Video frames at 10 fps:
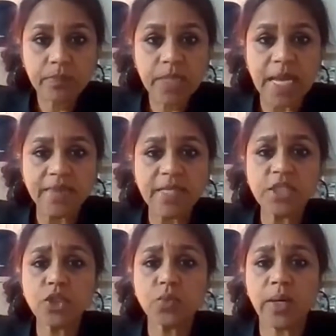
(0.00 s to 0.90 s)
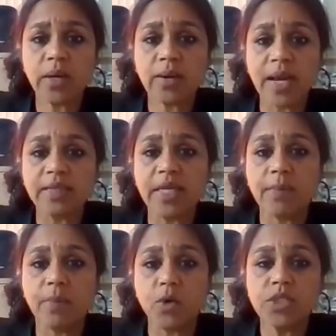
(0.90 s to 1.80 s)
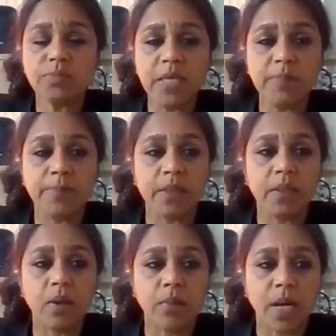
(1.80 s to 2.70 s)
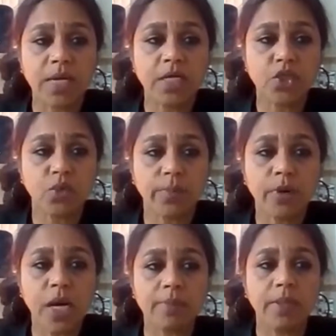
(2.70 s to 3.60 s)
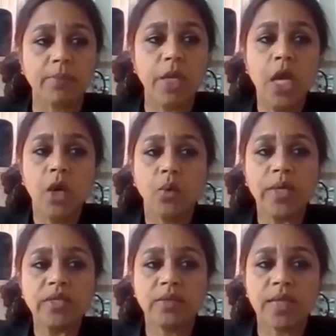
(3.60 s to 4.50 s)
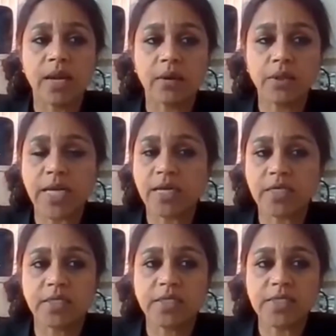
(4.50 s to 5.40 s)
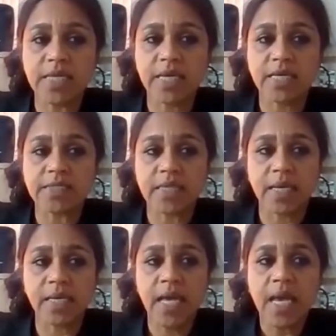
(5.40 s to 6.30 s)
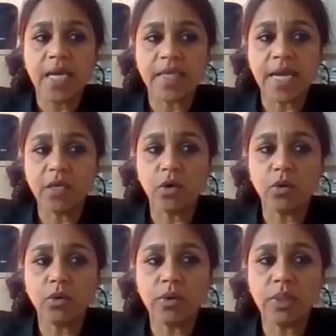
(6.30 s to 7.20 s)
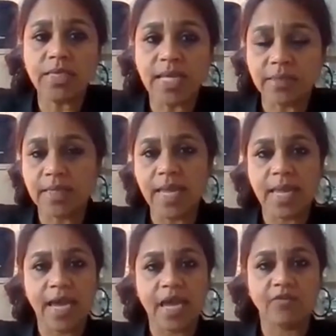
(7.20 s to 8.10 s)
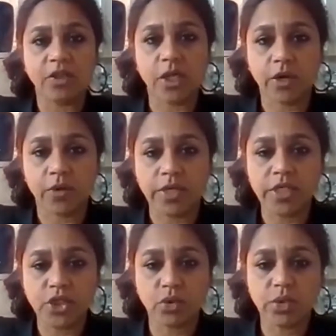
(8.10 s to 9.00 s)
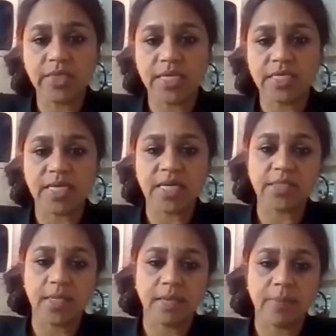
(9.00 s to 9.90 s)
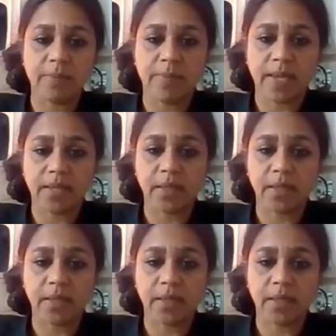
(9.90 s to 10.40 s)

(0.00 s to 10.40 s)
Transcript: And this is where I think most people run into a problem with their doctors, is like they know that they have a thyroid disorder, their tests are coming back